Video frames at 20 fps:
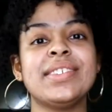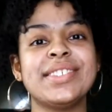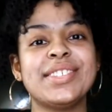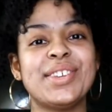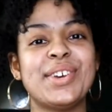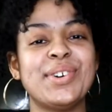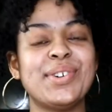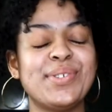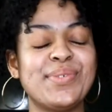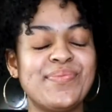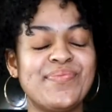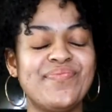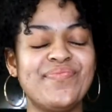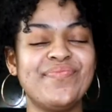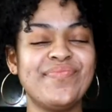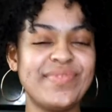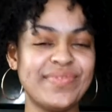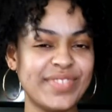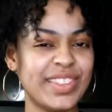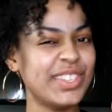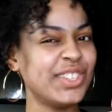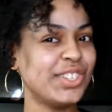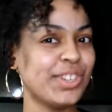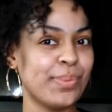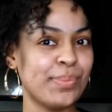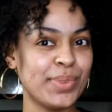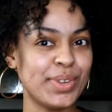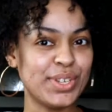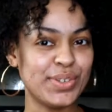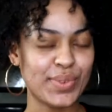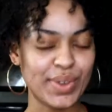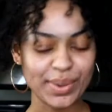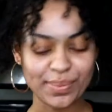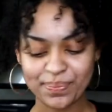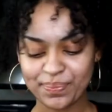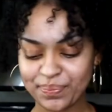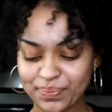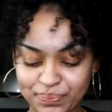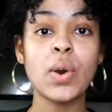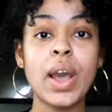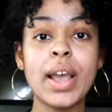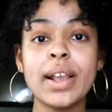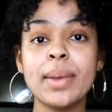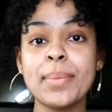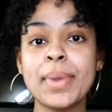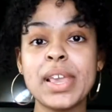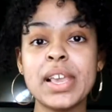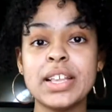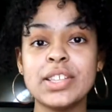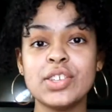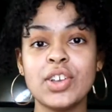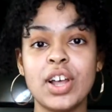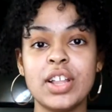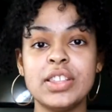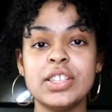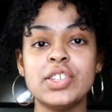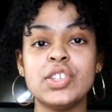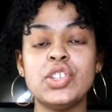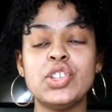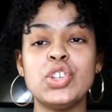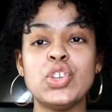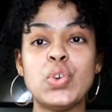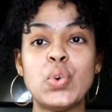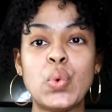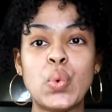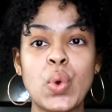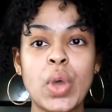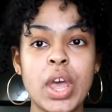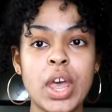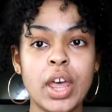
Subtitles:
So let's jump into it. I got my hands on this new